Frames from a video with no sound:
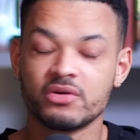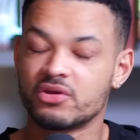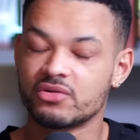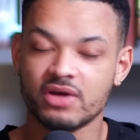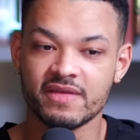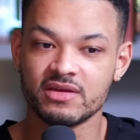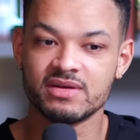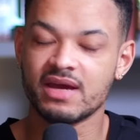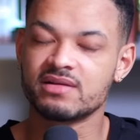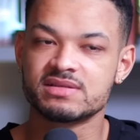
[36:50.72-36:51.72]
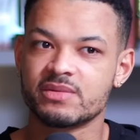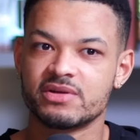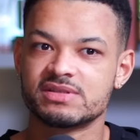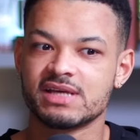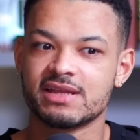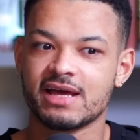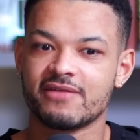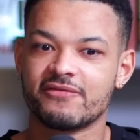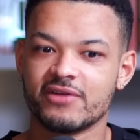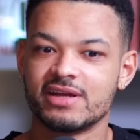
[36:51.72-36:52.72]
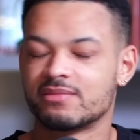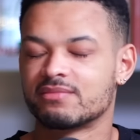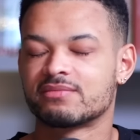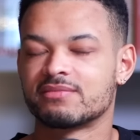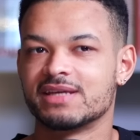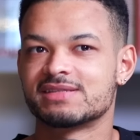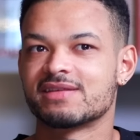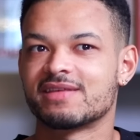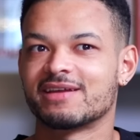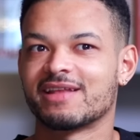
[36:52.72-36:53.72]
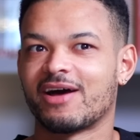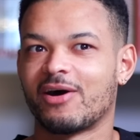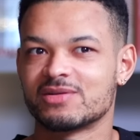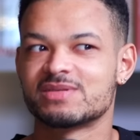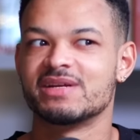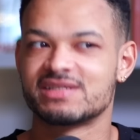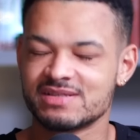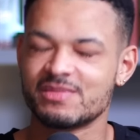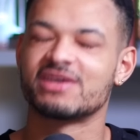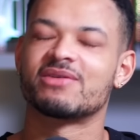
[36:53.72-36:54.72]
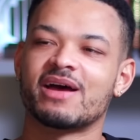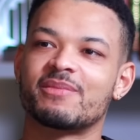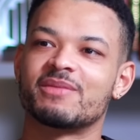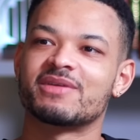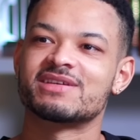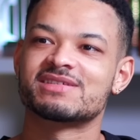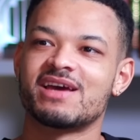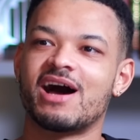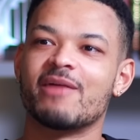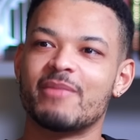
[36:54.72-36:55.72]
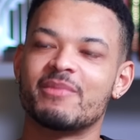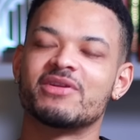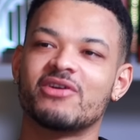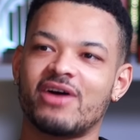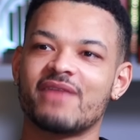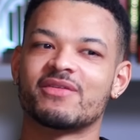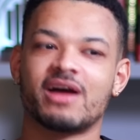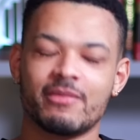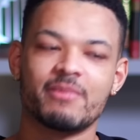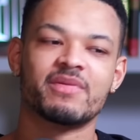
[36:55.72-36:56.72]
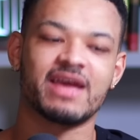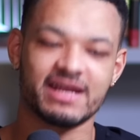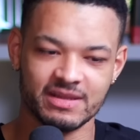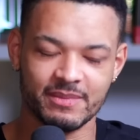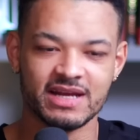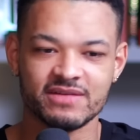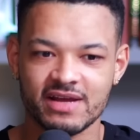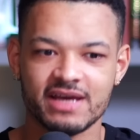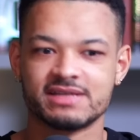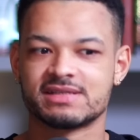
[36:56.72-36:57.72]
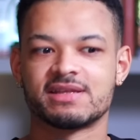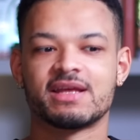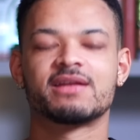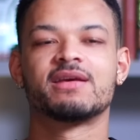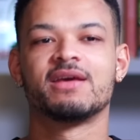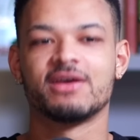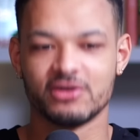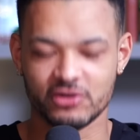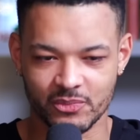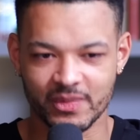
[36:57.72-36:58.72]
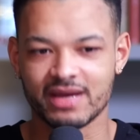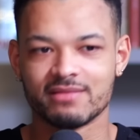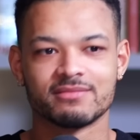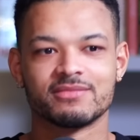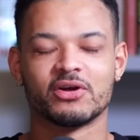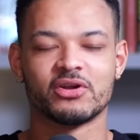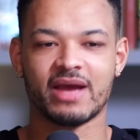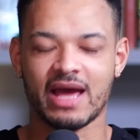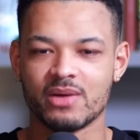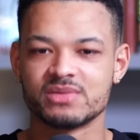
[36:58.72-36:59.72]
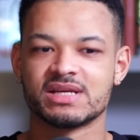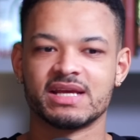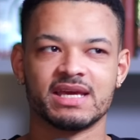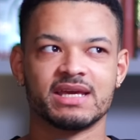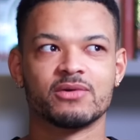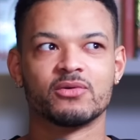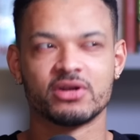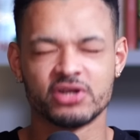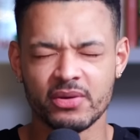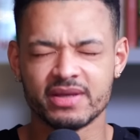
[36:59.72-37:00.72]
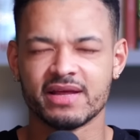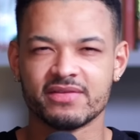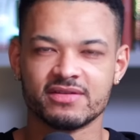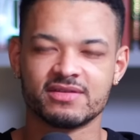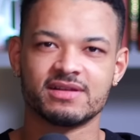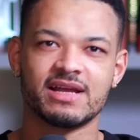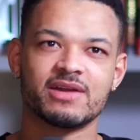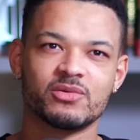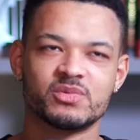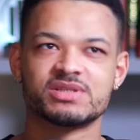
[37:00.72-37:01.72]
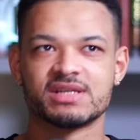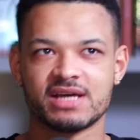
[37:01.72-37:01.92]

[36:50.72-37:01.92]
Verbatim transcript: you. I think you nailed it when you said that freedom is the thing that ultimately does make you happier. Because I remember not having. I remember getting the bailiff letters and then not being, not knowing how I was going to eat, or knowing that the, the landlord was going to